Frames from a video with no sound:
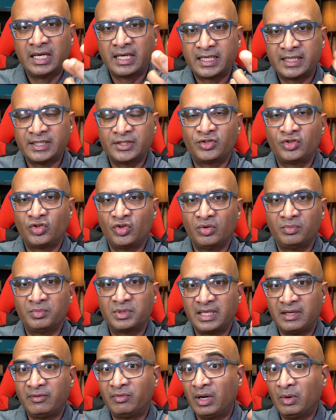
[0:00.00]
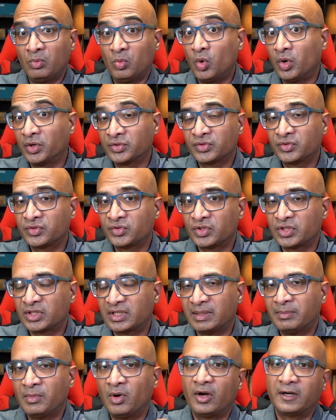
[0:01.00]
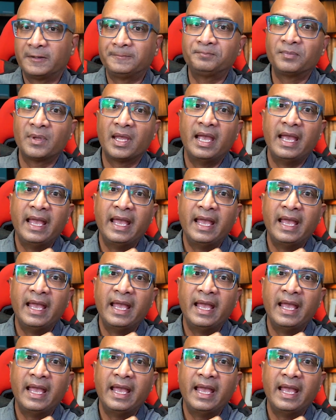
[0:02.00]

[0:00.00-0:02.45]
consumes if I was to switch them on.